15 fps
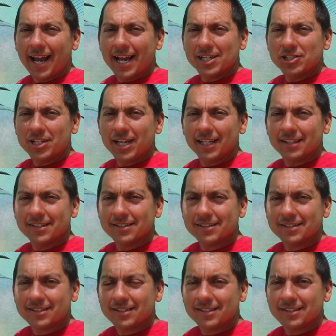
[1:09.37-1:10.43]
hashtag this
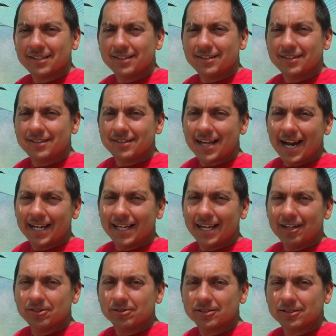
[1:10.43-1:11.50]
tiny
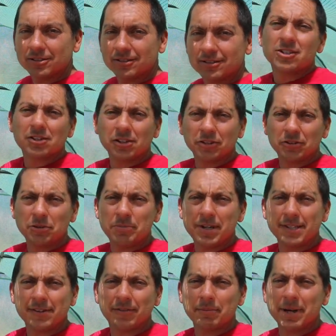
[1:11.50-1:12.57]
house? She's a little too
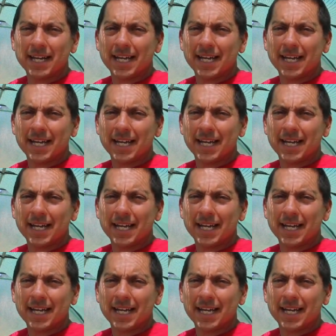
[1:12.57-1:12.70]
busy for my